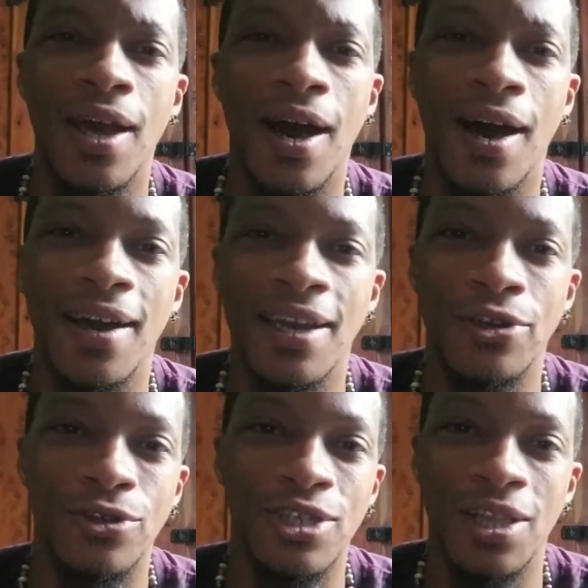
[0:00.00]

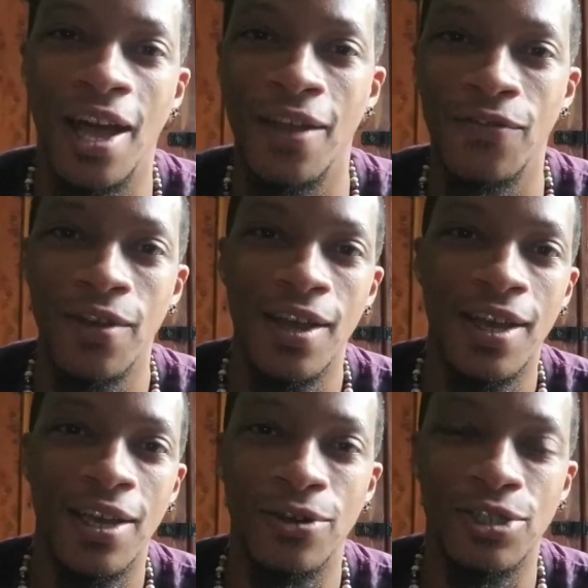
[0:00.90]

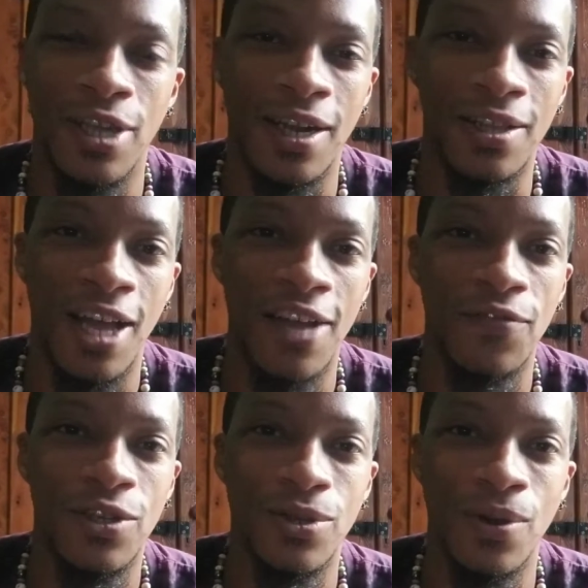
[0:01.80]
energetic
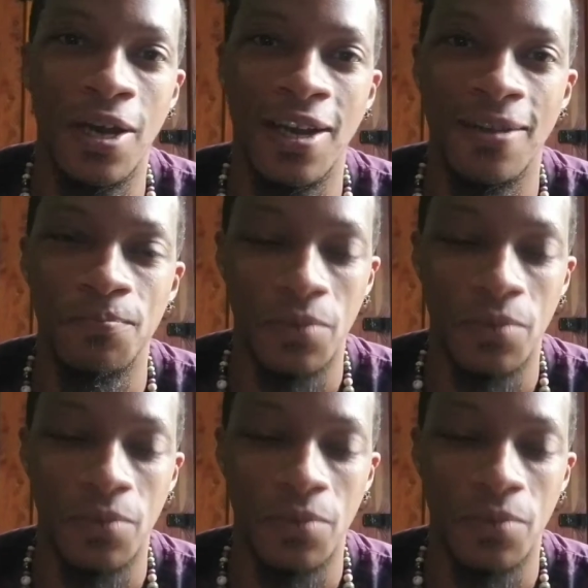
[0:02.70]
life to